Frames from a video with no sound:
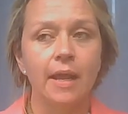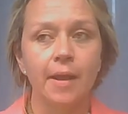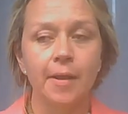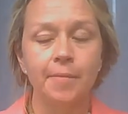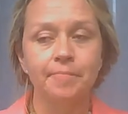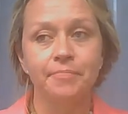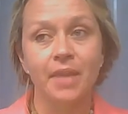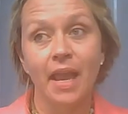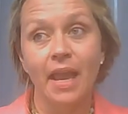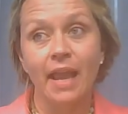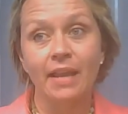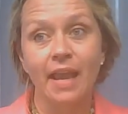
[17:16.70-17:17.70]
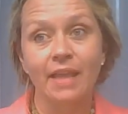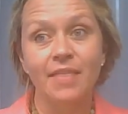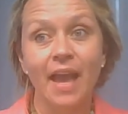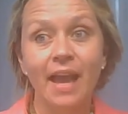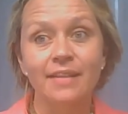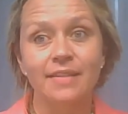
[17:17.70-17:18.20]
Um, and and
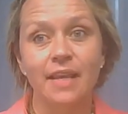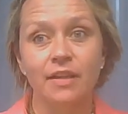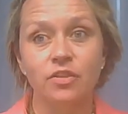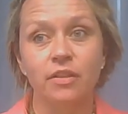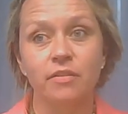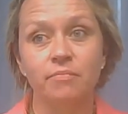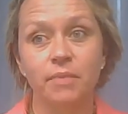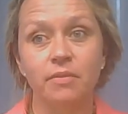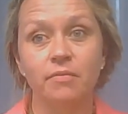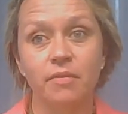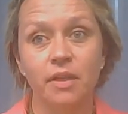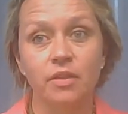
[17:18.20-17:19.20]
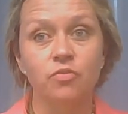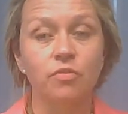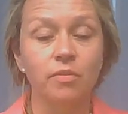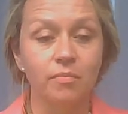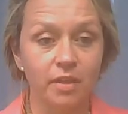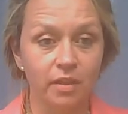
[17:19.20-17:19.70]
that's actually been
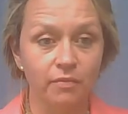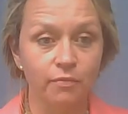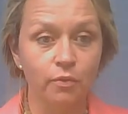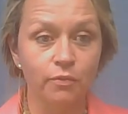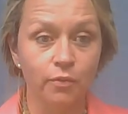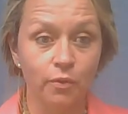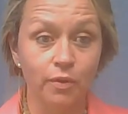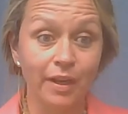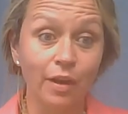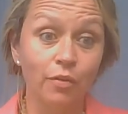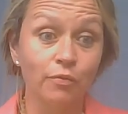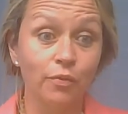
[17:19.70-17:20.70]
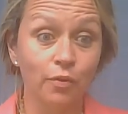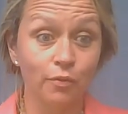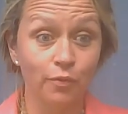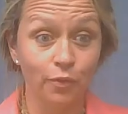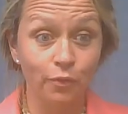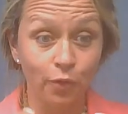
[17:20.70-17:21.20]
extremely fruitful and
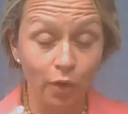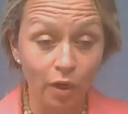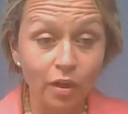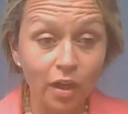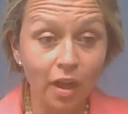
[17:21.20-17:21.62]
helpful for, for, our